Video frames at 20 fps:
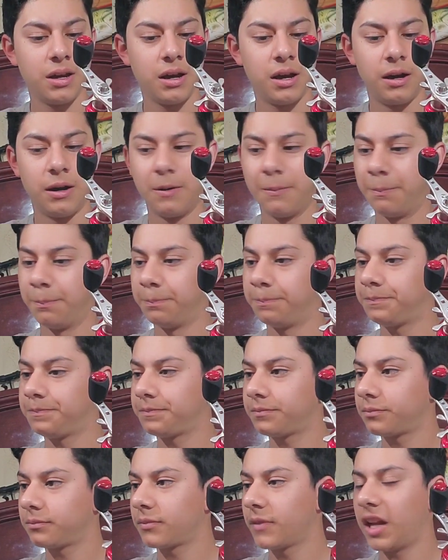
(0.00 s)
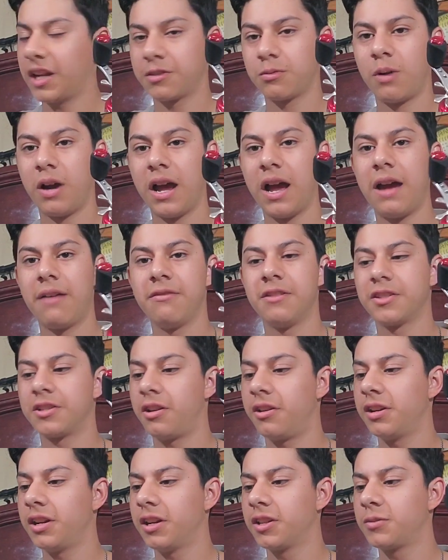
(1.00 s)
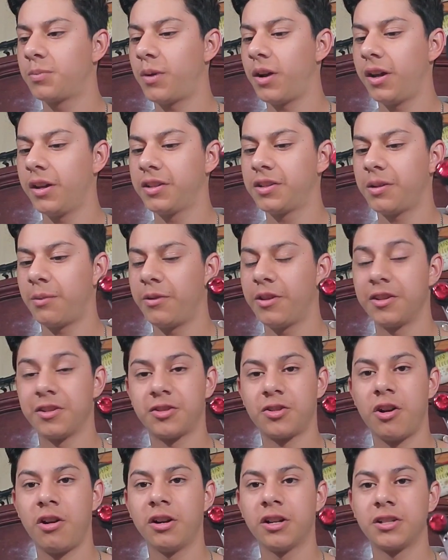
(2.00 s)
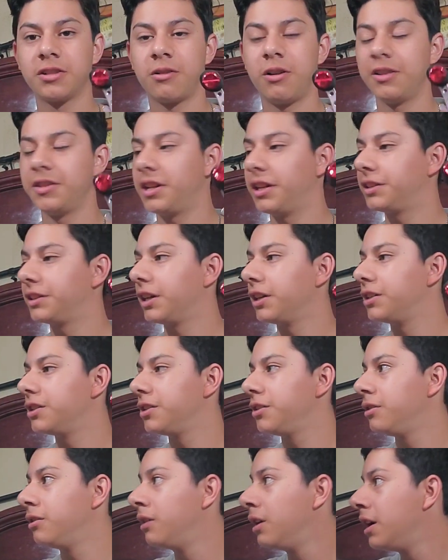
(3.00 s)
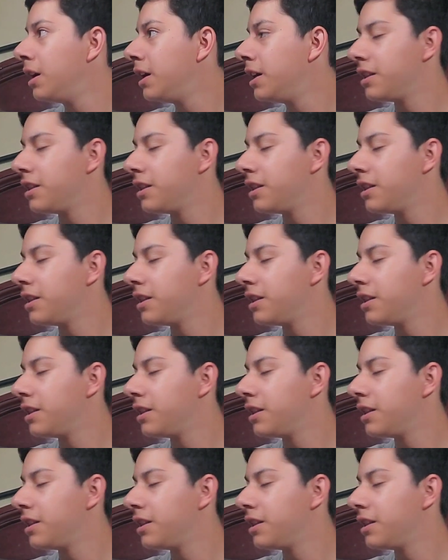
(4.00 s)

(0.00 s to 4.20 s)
um, that's why I have this on here. It's probably some of the strongest rods out there too.